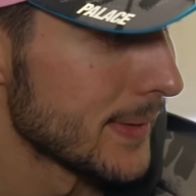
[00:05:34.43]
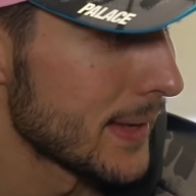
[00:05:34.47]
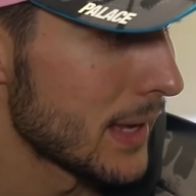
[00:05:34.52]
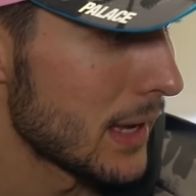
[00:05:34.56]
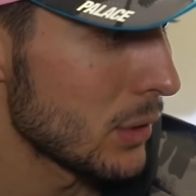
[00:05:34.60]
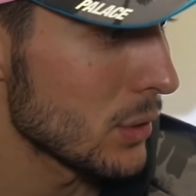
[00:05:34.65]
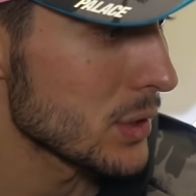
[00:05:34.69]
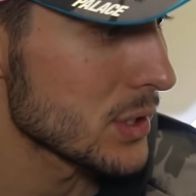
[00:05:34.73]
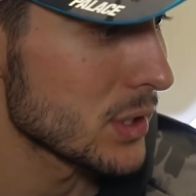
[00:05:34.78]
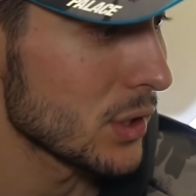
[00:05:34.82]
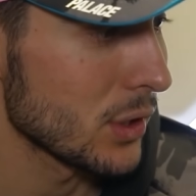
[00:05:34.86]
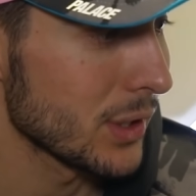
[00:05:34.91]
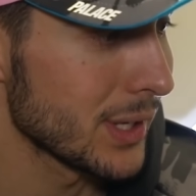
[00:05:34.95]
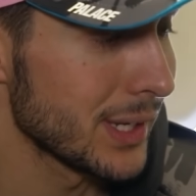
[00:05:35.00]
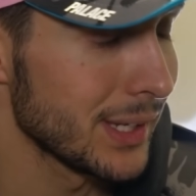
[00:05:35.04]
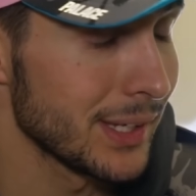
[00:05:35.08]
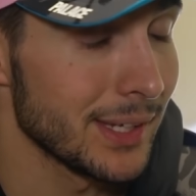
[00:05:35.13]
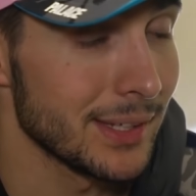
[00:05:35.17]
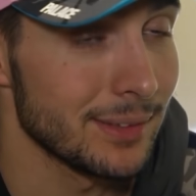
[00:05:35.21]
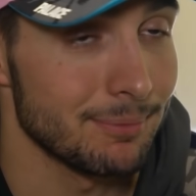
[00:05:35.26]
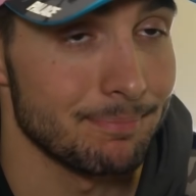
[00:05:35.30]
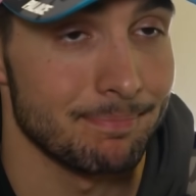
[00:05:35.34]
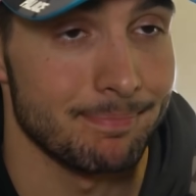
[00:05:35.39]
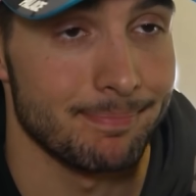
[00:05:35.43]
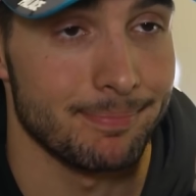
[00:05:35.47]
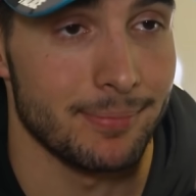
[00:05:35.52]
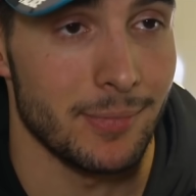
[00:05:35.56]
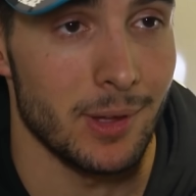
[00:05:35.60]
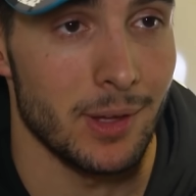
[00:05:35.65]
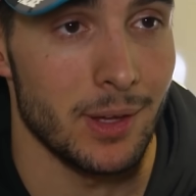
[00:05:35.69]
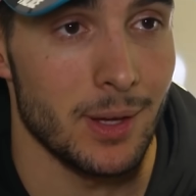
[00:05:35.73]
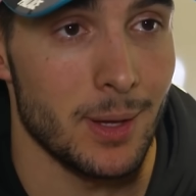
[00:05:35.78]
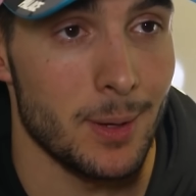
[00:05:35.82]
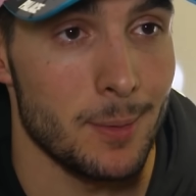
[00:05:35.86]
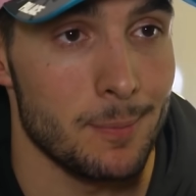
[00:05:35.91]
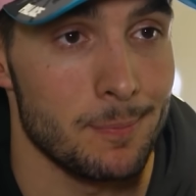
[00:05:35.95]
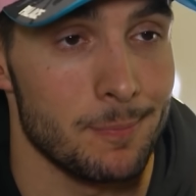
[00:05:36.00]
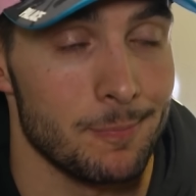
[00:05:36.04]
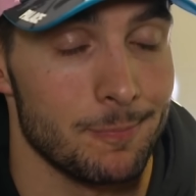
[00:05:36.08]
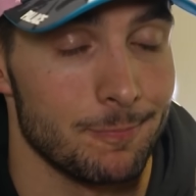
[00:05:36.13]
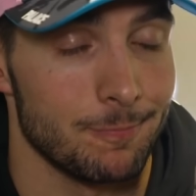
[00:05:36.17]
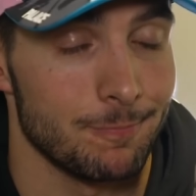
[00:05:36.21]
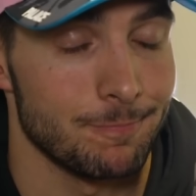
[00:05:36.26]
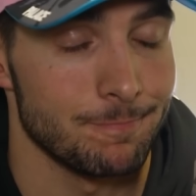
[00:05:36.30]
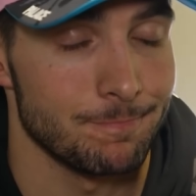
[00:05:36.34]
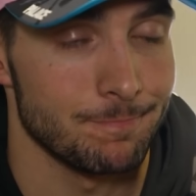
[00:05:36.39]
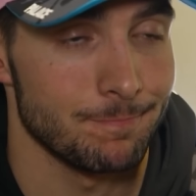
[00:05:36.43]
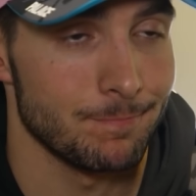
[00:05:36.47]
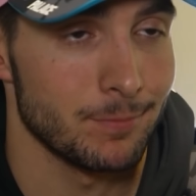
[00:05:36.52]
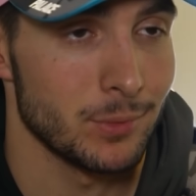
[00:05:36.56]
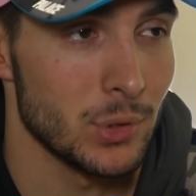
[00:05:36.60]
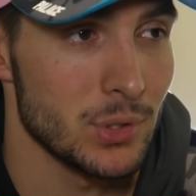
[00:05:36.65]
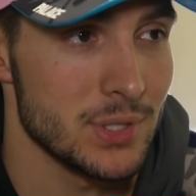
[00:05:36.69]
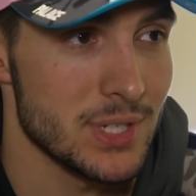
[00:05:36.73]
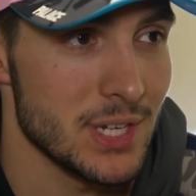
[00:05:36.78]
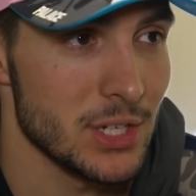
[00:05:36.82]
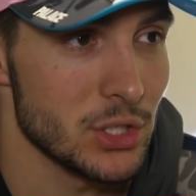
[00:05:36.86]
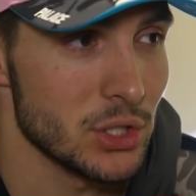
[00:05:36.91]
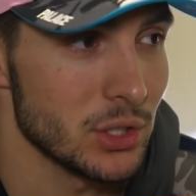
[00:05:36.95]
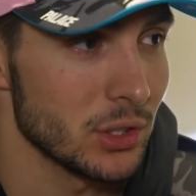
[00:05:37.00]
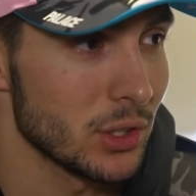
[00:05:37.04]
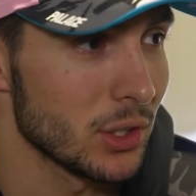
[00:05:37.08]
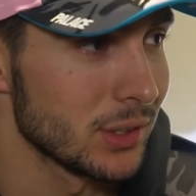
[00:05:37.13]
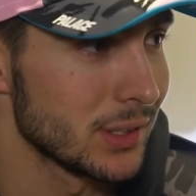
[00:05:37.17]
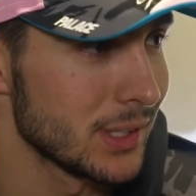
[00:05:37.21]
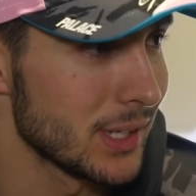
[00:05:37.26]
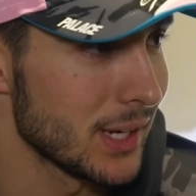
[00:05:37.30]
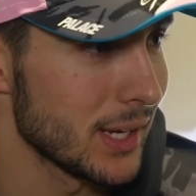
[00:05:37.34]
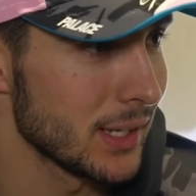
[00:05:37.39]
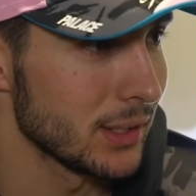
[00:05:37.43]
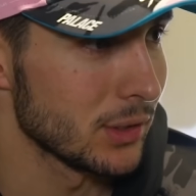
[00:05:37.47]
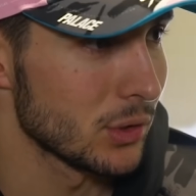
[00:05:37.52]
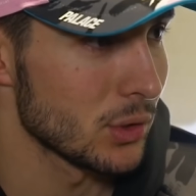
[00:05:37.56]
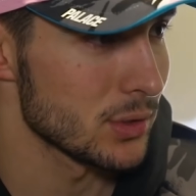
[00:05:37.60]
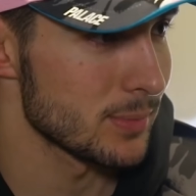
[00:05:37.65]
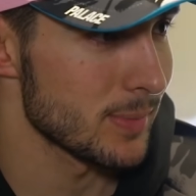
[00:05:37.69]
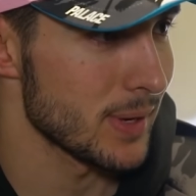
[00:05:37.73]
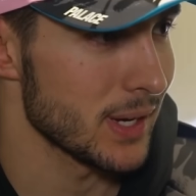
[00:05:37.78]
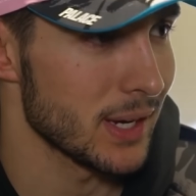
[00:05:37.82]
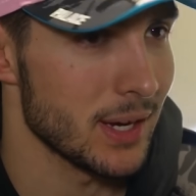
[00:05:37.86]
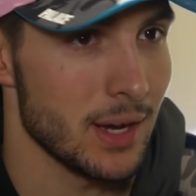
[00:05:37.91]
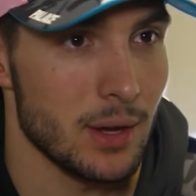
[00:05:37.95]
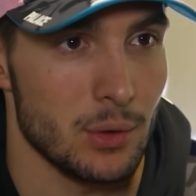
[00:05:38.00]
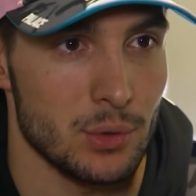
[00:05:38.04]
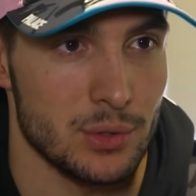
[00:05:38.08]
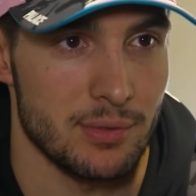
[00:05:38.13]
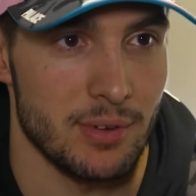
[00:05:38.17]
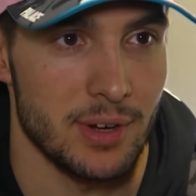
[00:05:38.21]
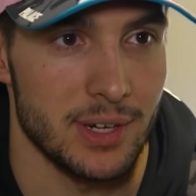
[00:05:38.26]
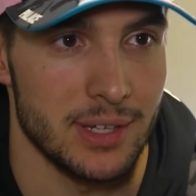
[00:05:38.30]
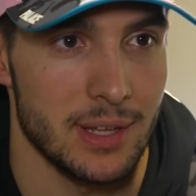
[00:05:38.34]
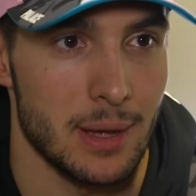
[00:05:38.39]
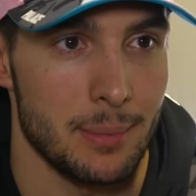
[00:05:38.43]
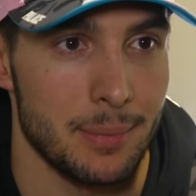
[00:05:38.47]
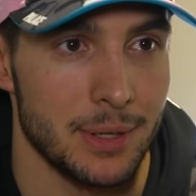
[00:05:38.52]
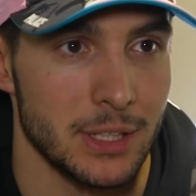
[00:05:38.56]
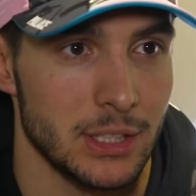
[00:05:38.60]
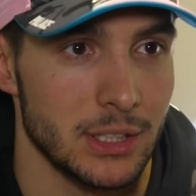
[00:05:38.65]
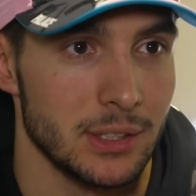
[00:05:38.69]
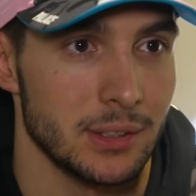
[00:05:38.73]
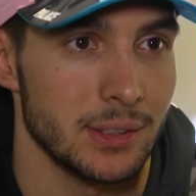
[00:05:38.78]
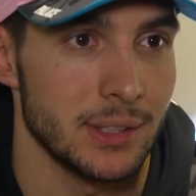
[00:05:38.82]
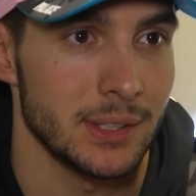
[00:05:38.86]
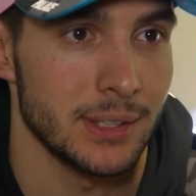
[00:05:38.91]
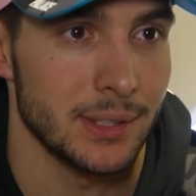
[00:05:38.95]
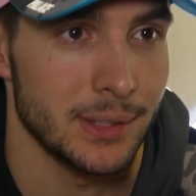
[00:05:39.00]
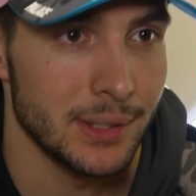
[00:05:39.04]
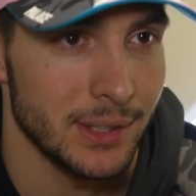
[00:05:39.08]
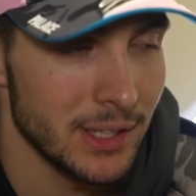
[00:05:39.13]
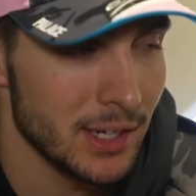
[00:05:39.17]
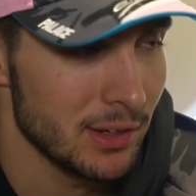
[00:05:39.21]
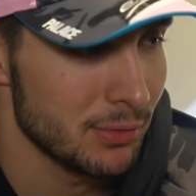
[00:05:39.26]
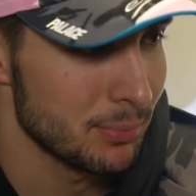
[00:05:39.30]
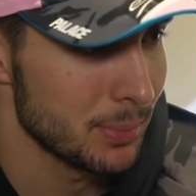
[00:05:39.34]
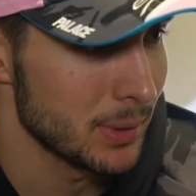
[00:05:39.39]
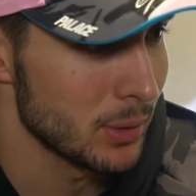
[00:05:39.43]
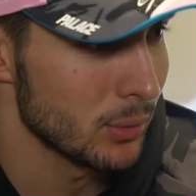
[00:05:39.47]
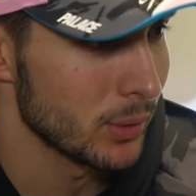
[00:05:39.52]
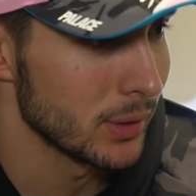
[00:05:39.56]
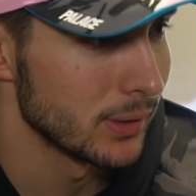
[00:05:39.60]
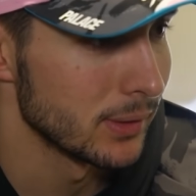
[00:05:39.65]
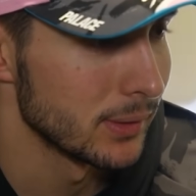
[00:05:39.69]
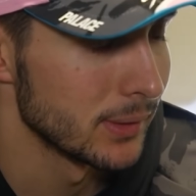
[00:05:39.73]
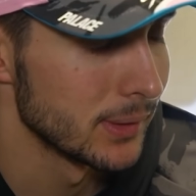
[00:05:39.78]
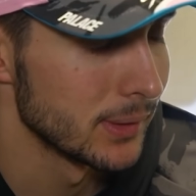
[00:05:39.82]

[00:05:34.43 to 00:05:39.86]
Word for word: I was lucky that the session got delayed because my car was very damaged in FP1.